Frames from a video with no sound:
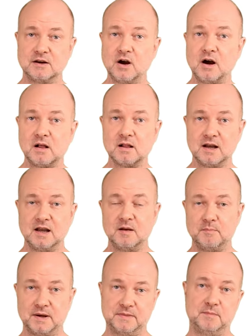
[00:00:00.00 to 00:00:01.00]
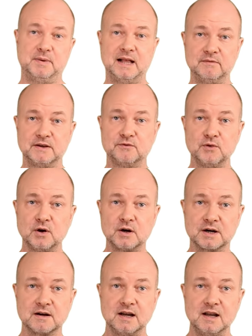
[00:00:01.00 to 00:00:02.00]
at all, but the pelvic
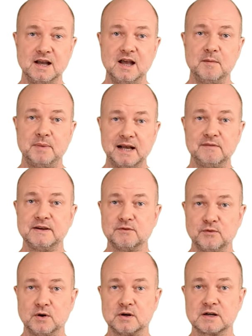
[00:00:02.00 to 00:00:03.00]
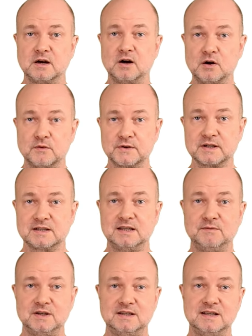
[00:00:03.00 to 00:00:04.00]
floor. Pelvic floor
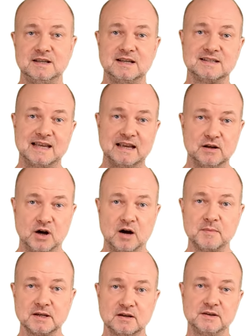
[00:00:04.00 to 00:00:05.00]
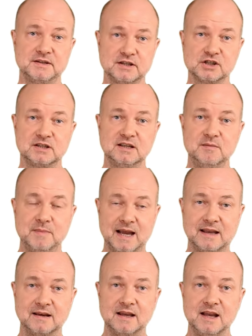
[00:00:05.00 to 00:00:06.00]
overactivity is a common condition in
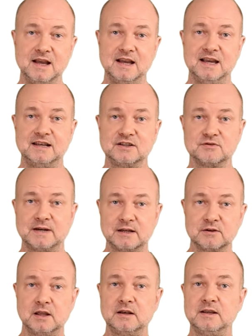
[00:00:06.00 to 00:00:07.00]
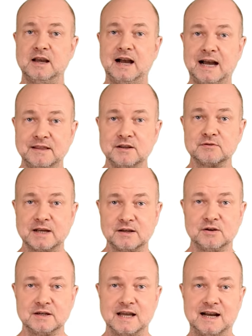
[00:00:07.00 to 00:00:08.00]
men. It is regularly
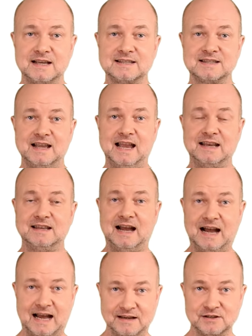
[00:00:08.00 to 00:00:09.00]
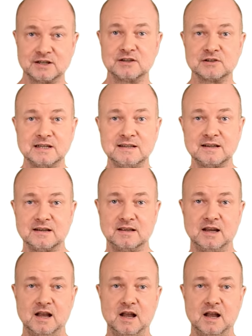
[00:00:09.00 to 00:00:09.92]
underrecognized and undertreated.